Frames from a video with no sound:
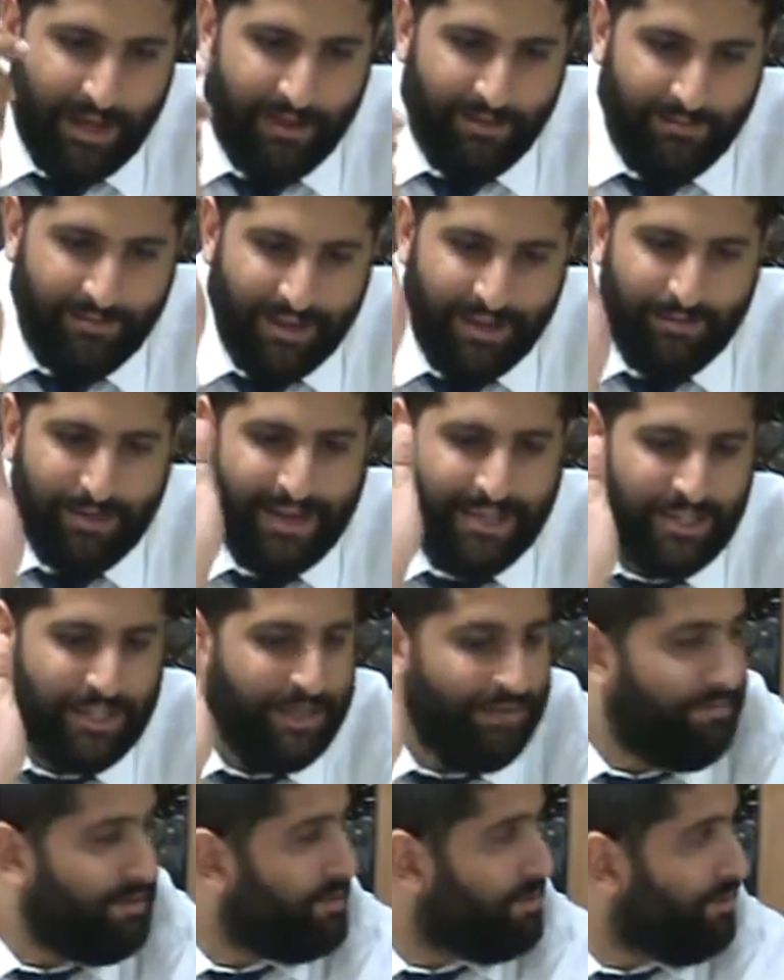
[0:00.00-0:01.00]
V'im en
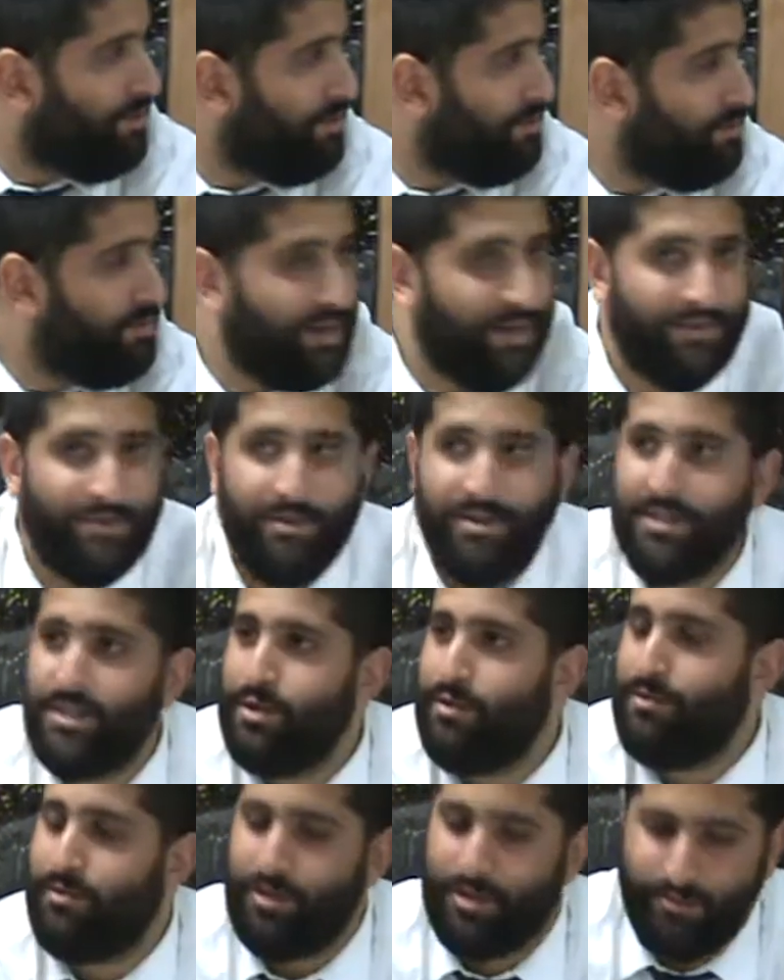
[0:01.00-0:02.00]
sham bechol, what if there is
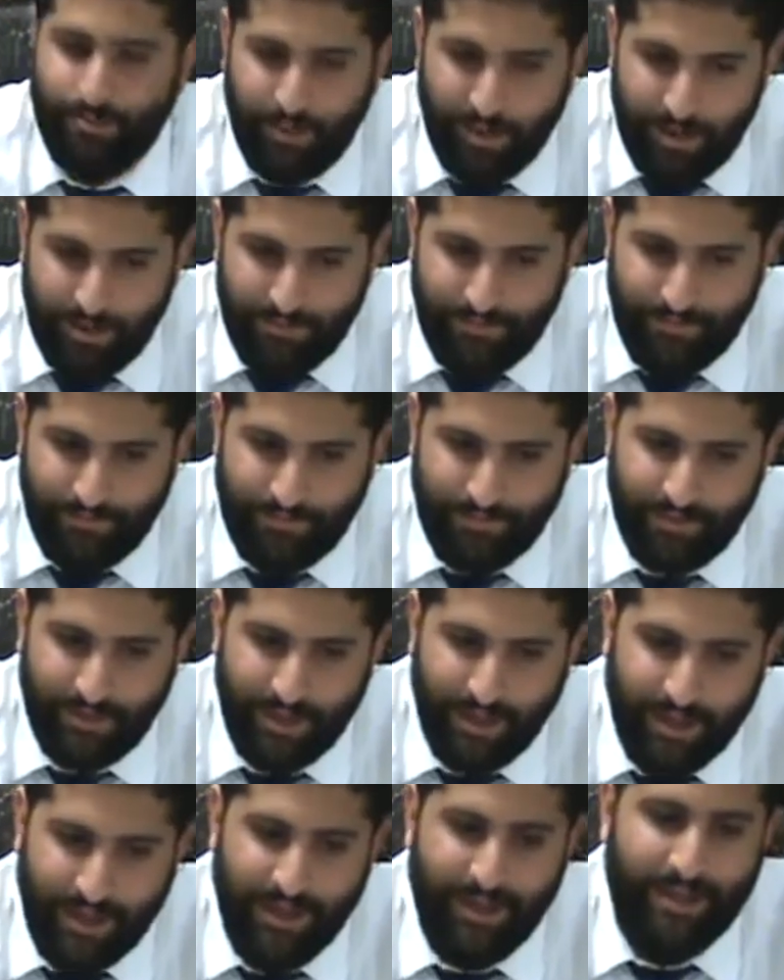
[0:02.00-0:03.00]
no firstborn?
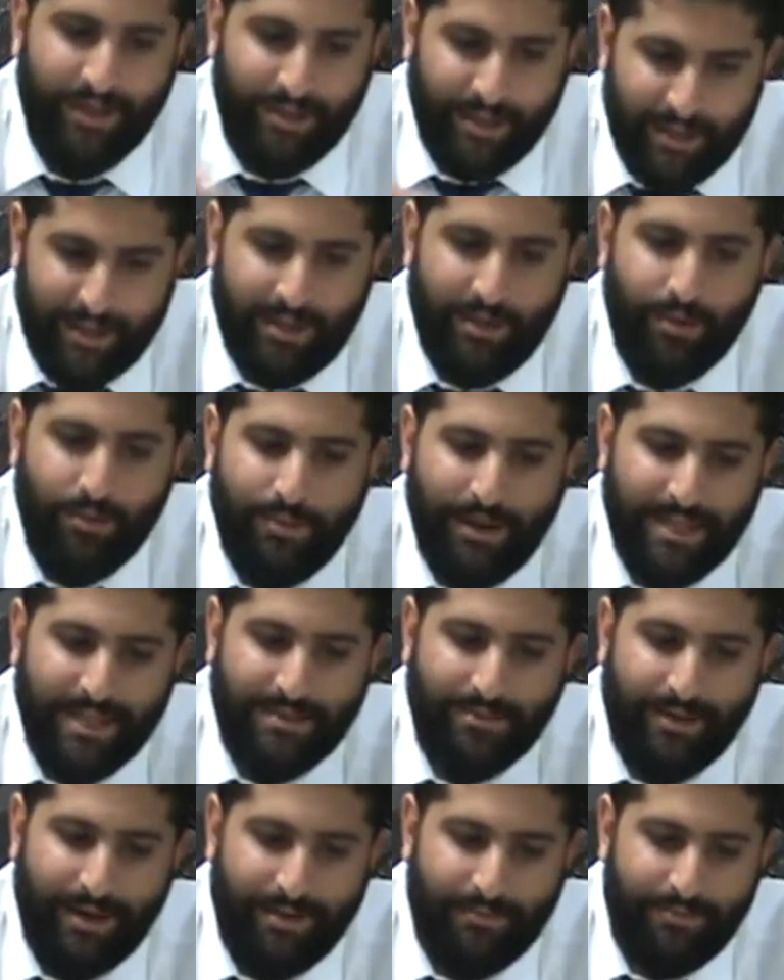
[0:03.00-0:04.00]
Yitlu
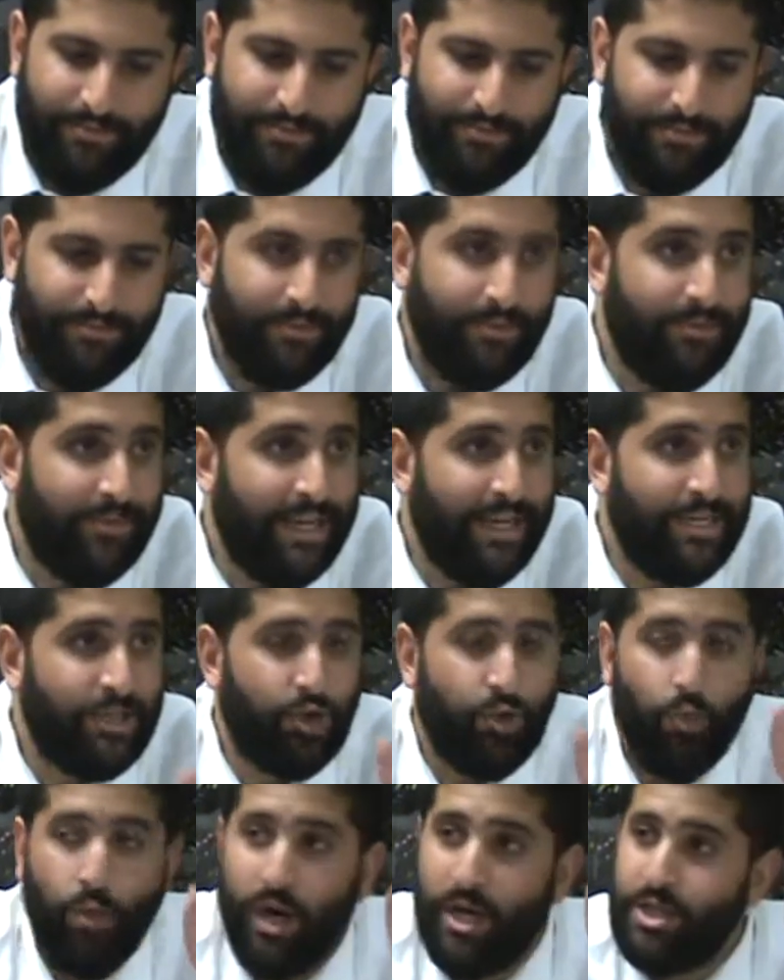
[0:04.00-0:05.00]
b'atzmam, they
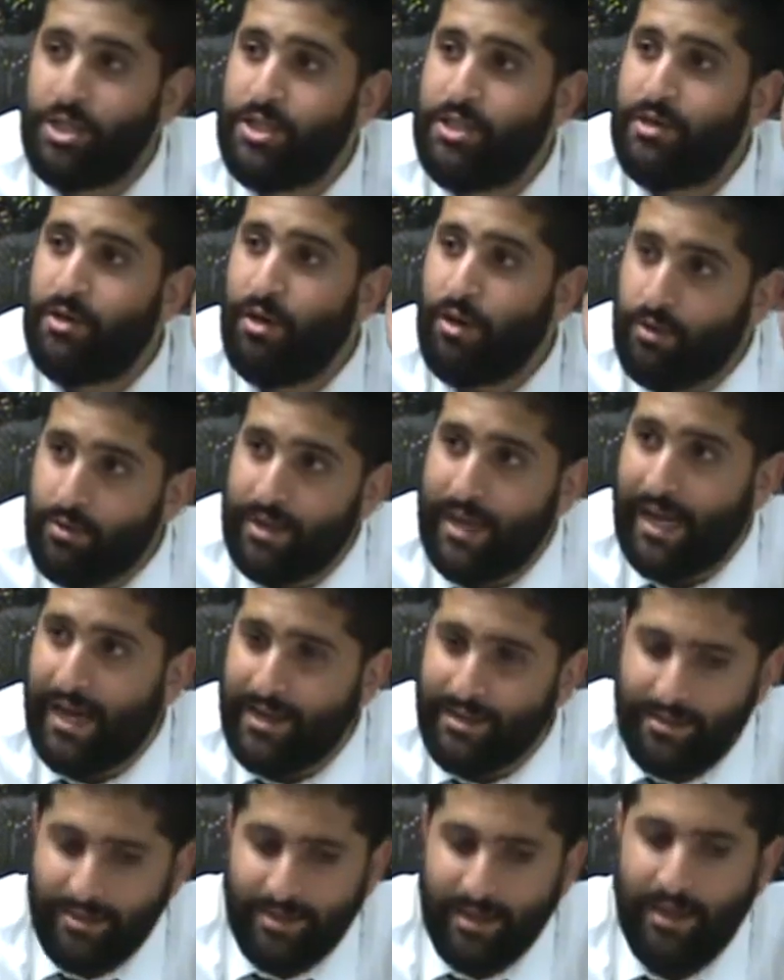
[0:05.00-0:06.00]
should wash their own
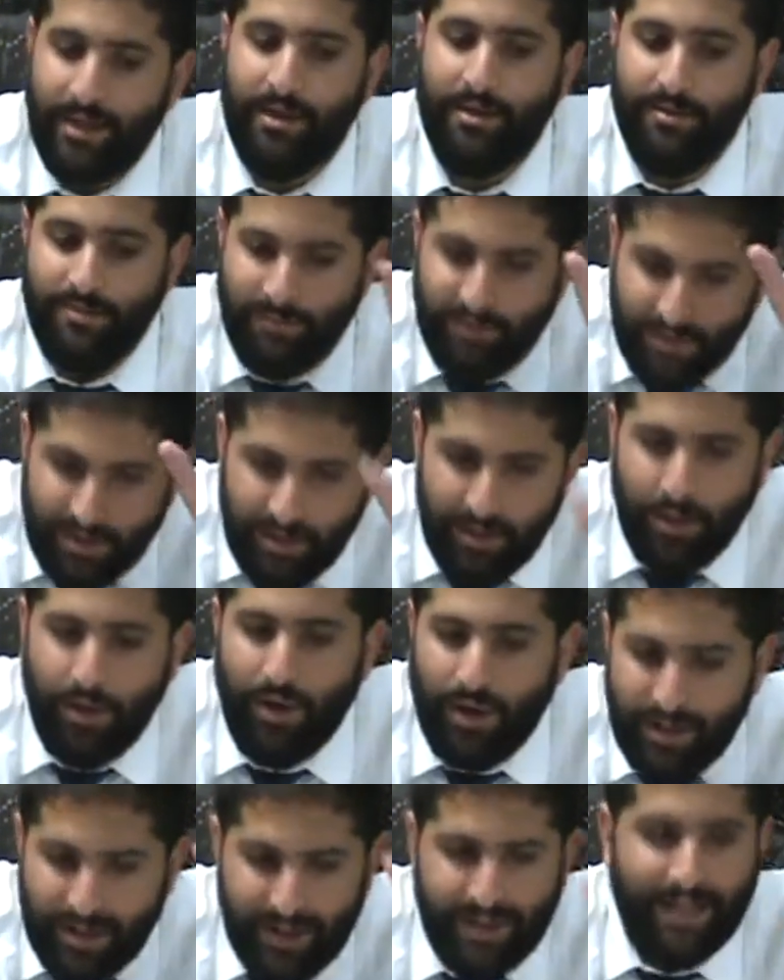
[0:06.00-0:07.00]
hands. V'lo
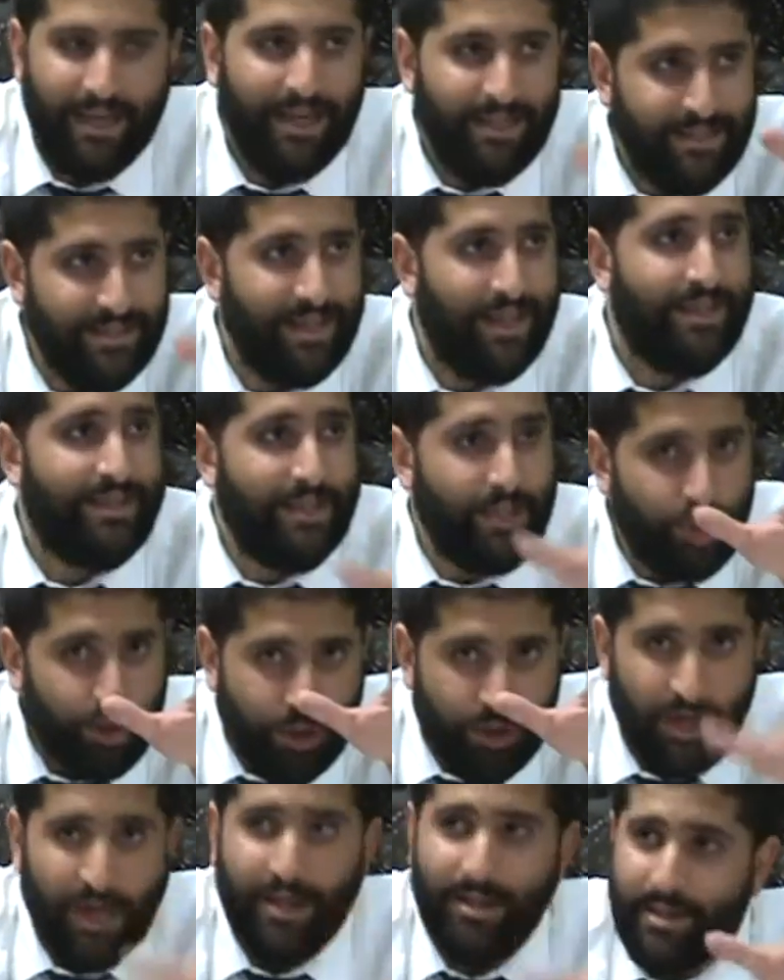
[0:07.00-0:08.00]
al yedei Yisrael, and they
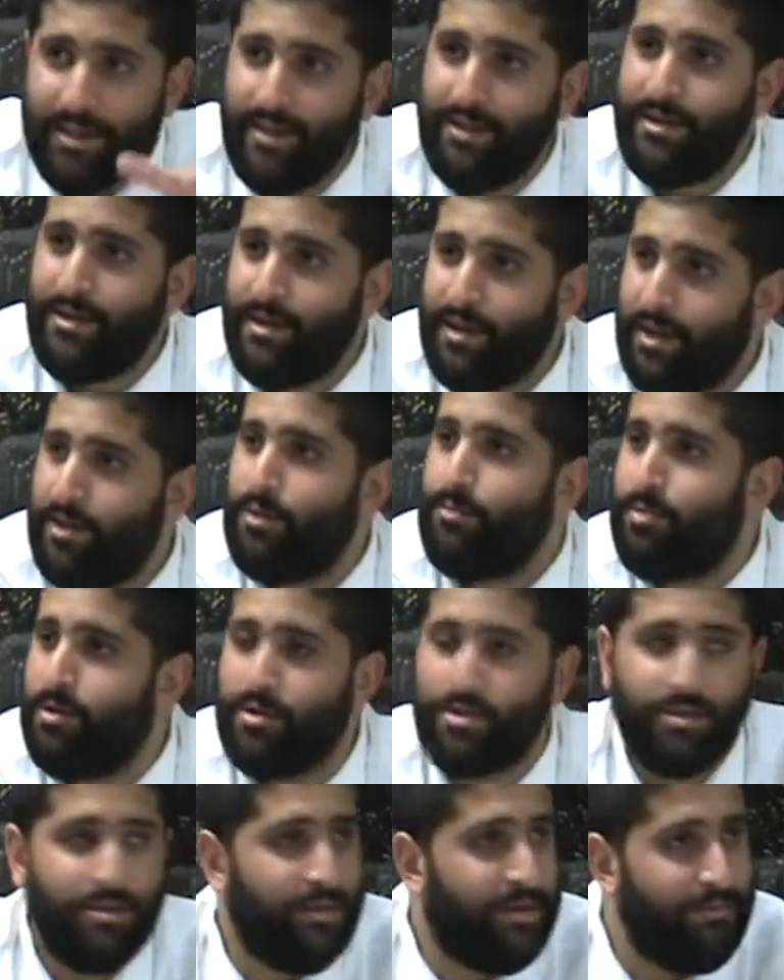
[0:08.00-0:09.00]
should not let another
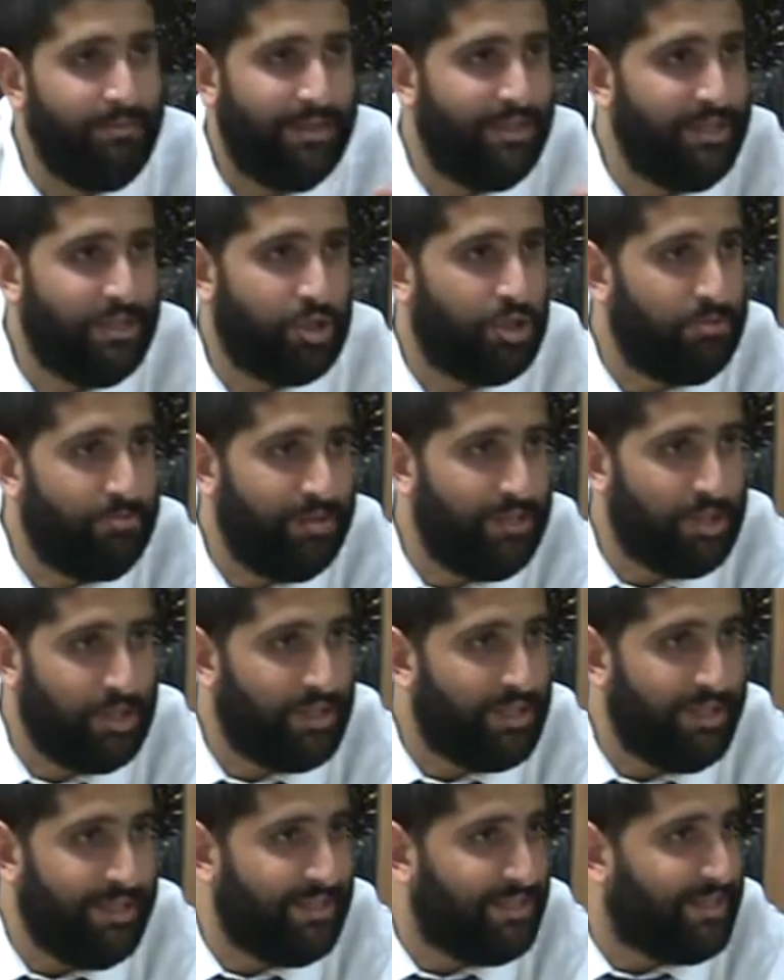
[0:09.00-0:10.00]
person. I mean, it shouldn't be
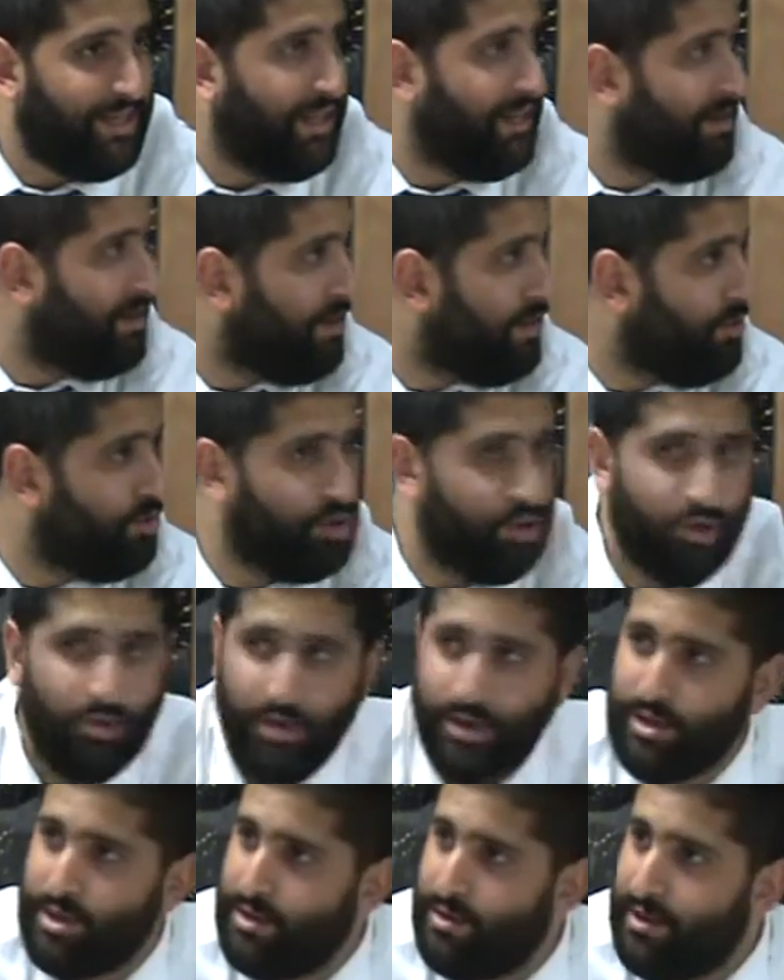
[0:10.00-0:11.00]
just a Yisrael, another Jew
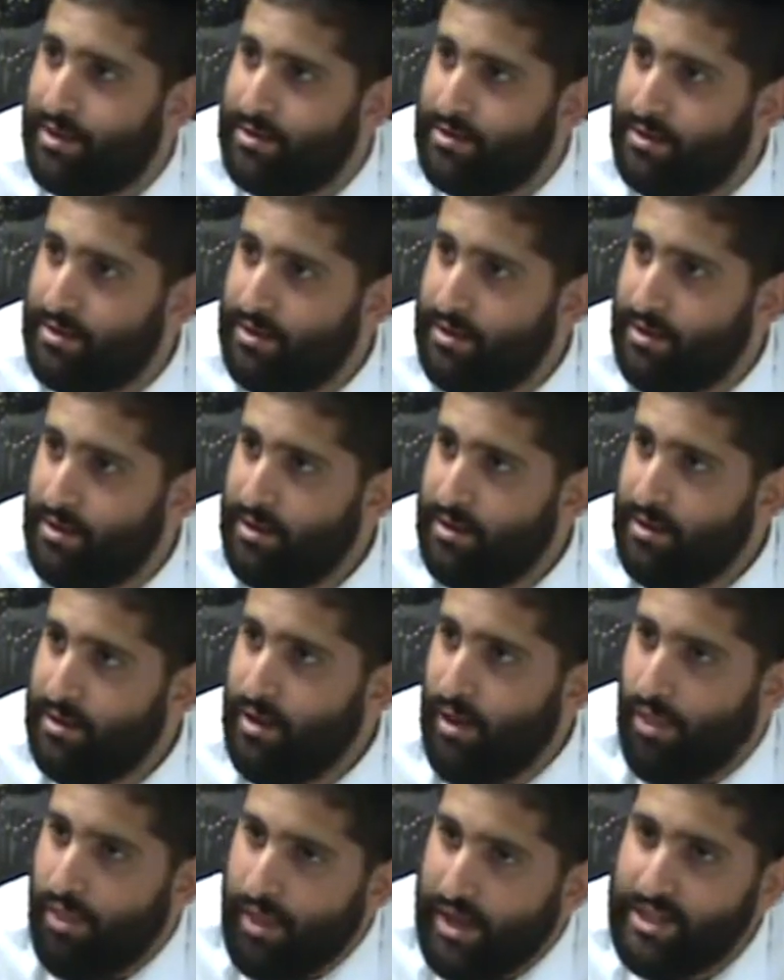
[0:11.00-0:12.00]
washing their hands.
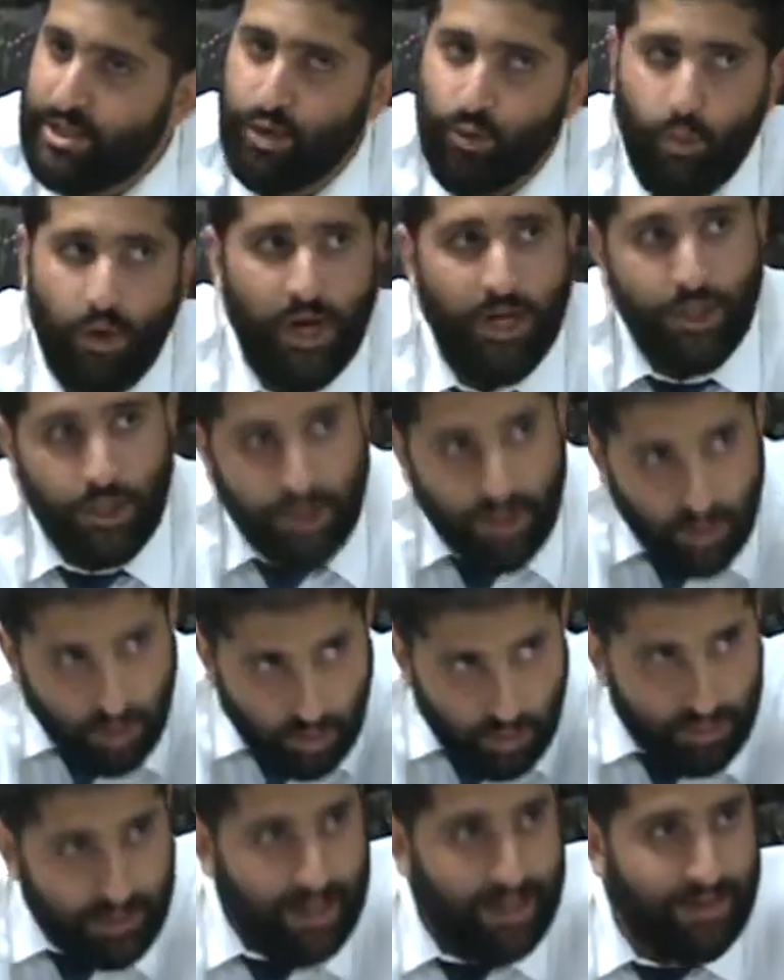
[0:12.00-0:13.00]
They should wash their
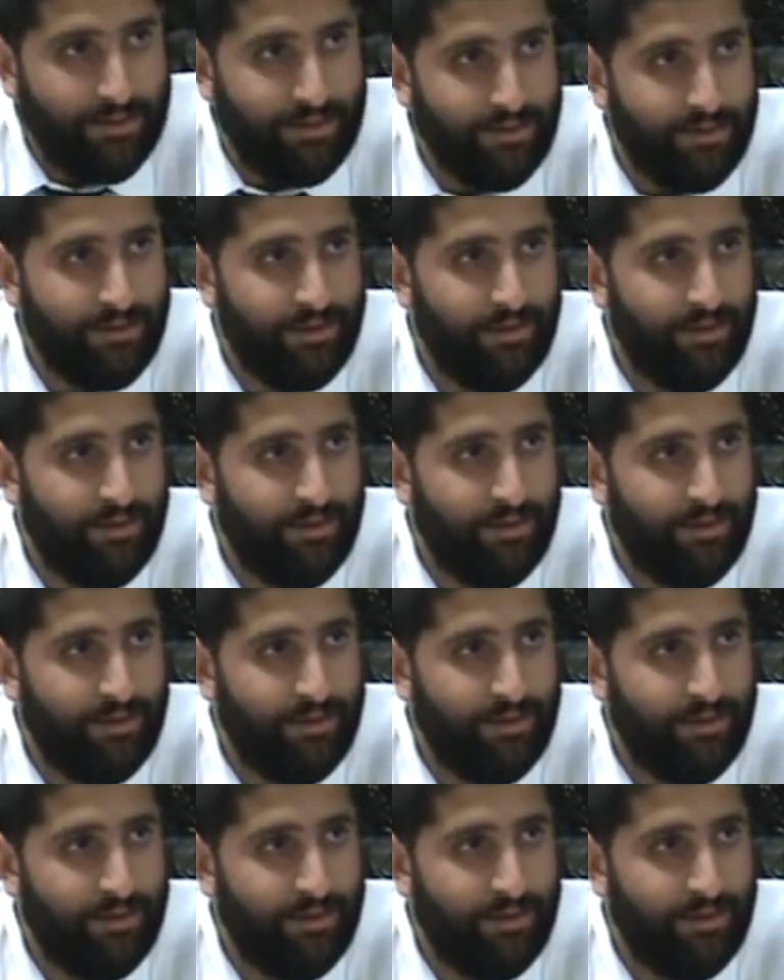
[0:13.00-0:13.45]
own hands.